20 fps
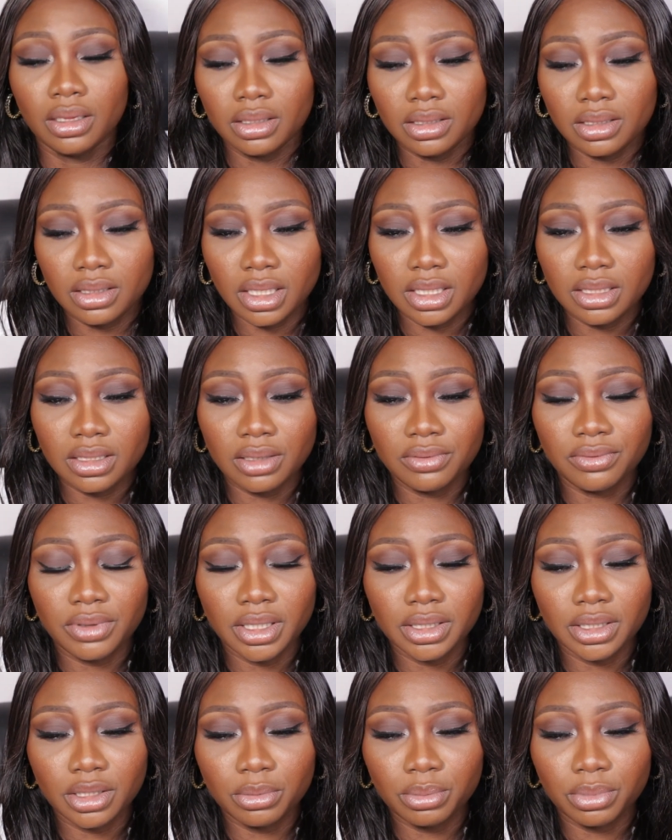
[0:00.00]
The 6th and
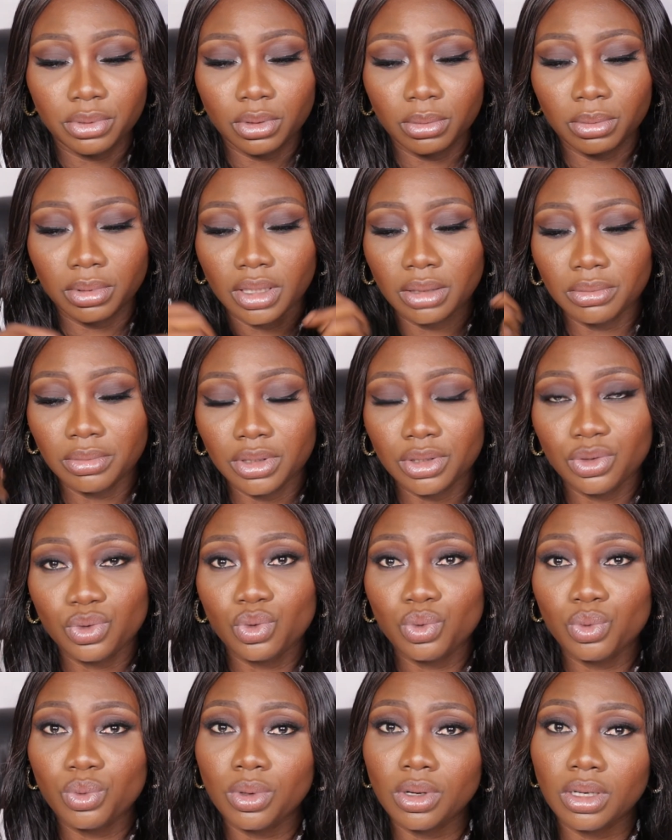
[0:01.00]
final problem
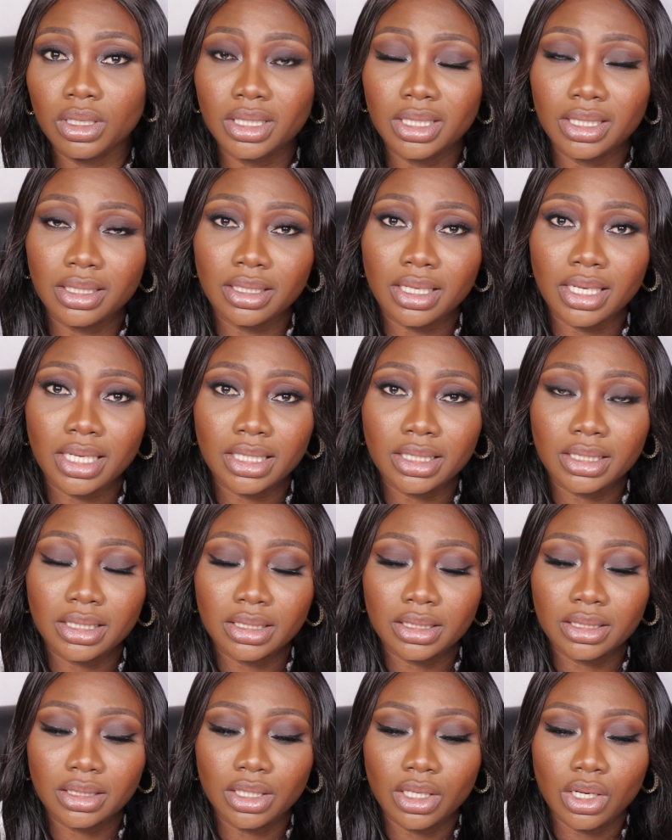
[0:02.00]
is one
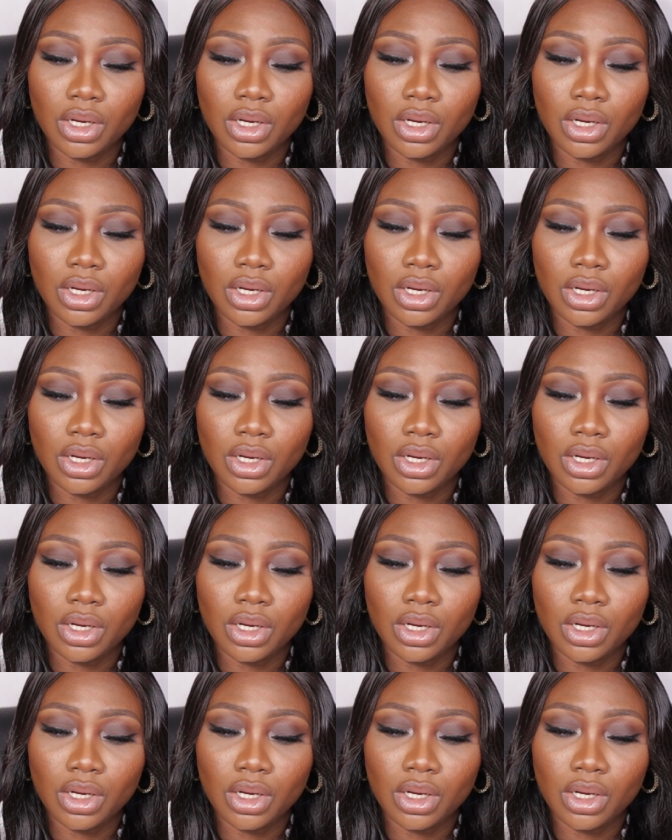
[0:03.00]
that